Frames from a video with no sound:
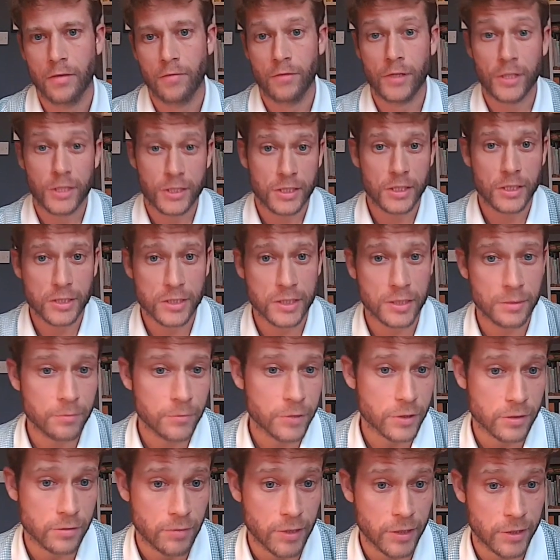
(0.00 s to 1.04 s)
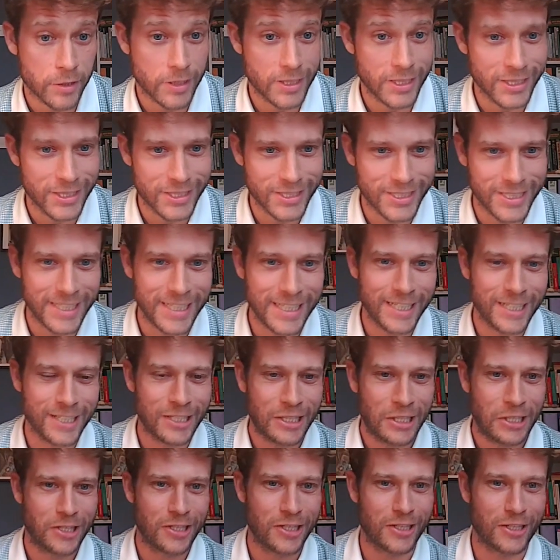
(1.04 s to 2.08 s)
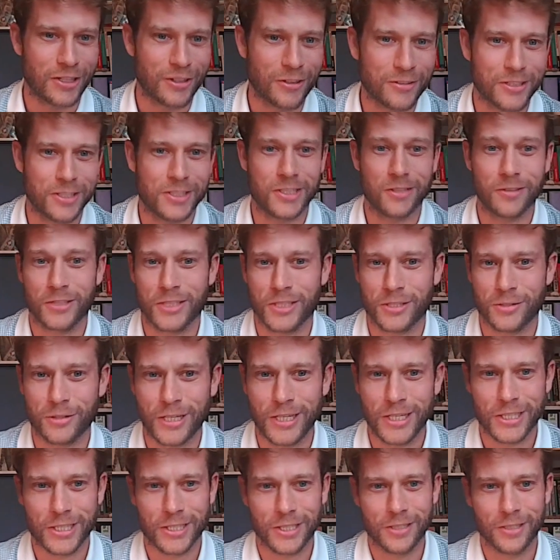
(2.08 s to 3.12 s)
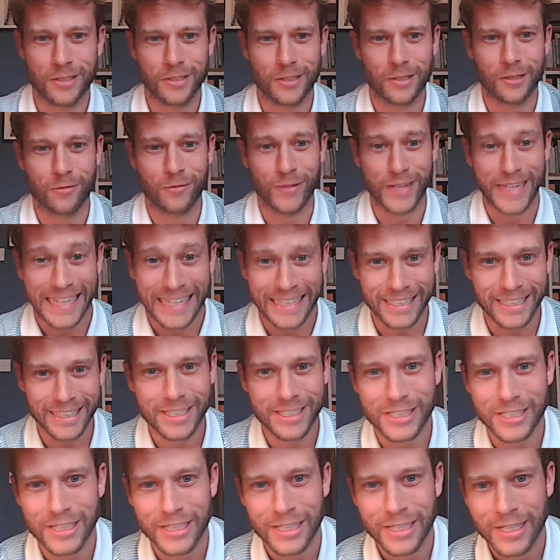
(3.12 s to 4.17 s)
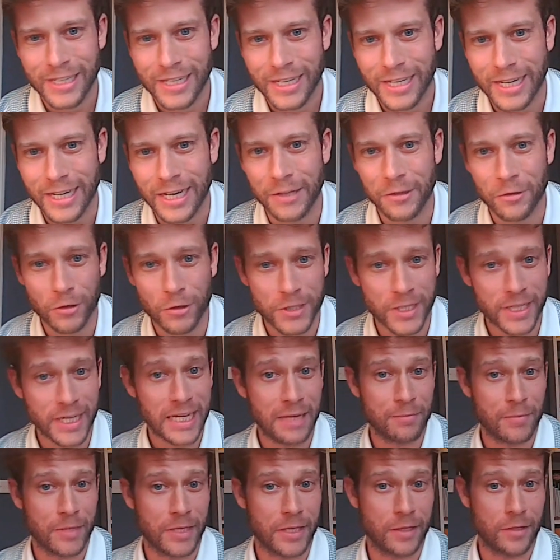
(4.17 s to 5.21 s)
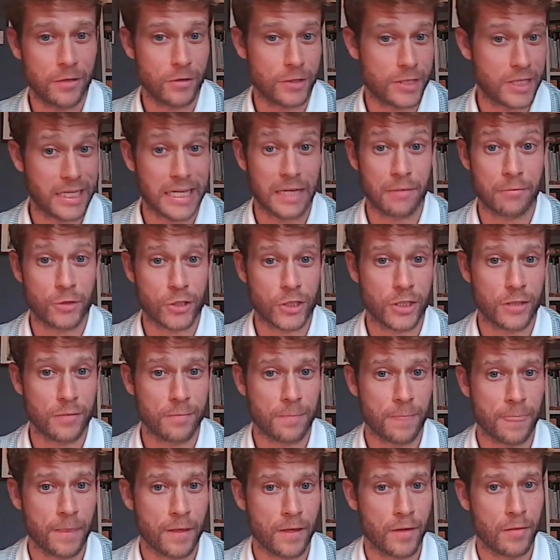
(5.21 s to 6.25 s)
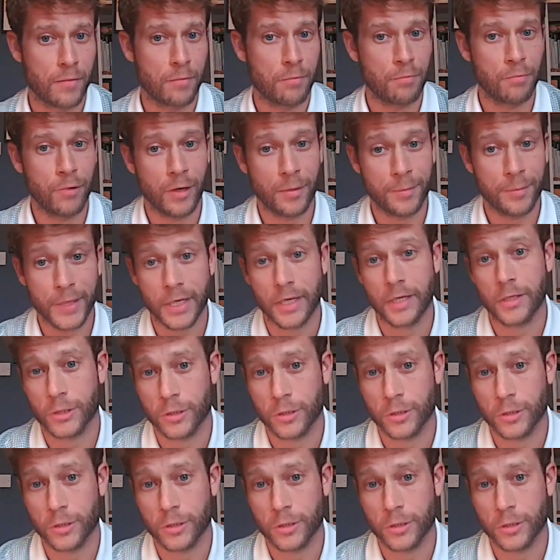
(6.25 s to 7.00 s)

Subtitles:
These systems, as you can see on this illustration of England, are Nottingham and Nottinghamshire, Birmingham and